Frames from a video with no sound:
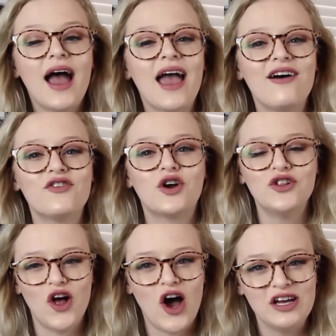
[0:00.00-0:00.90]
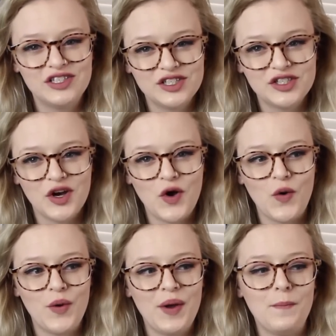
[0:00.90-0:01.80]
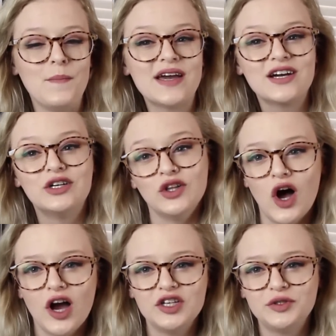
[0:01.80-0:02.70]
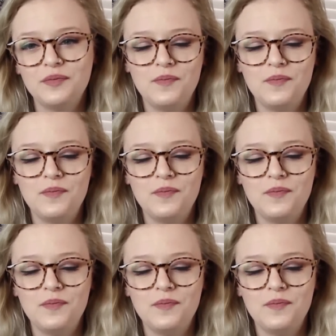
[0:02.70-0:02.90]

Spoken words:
I have collage, so make a collage.